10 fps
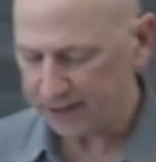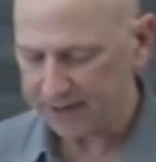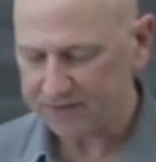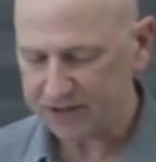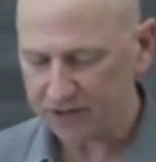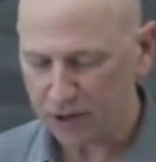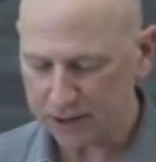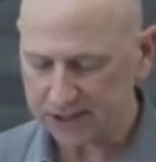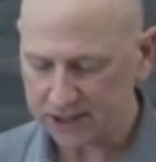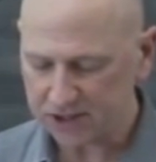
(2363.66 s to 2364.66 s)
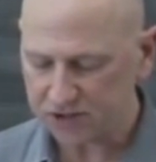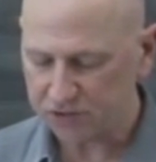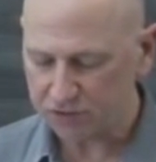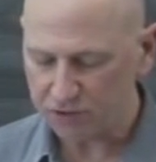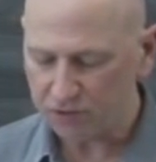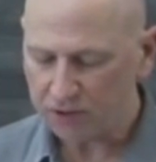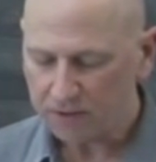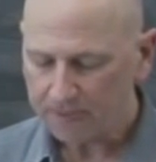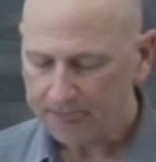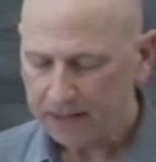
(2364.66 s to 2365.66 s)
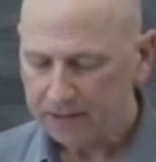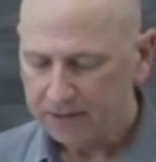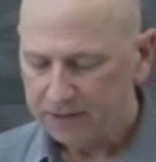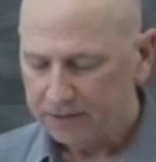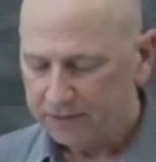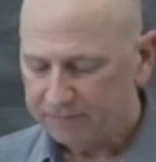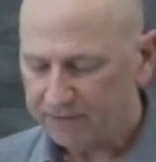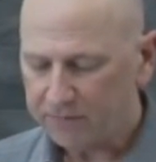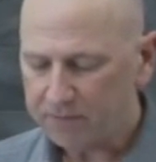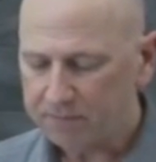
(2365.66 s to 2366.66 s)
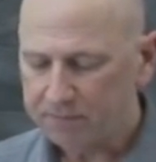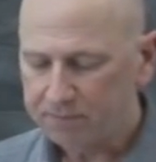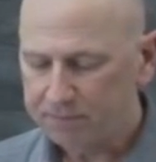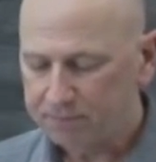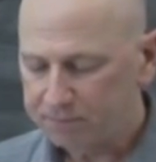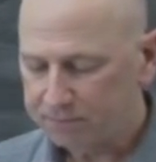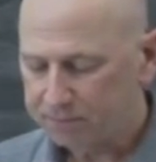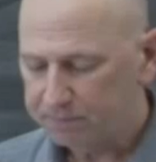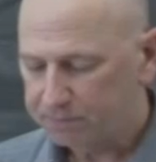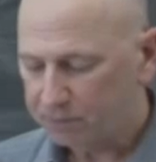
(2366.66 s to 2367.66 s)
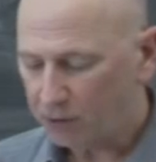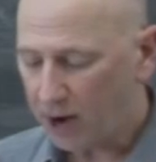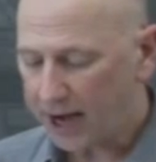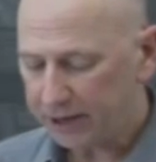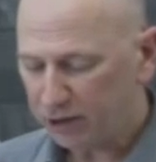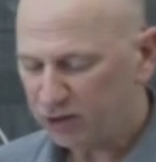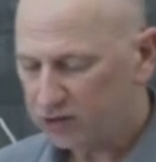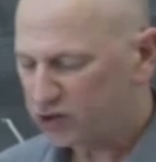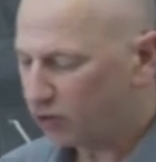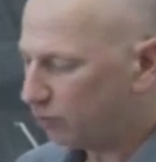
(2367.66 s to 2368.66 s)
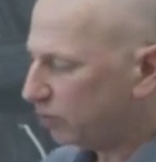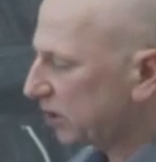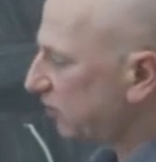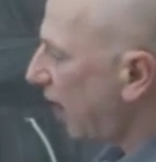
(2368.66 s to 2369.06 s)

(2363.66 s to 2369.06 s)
and f0, and I just drew from the prior. So what the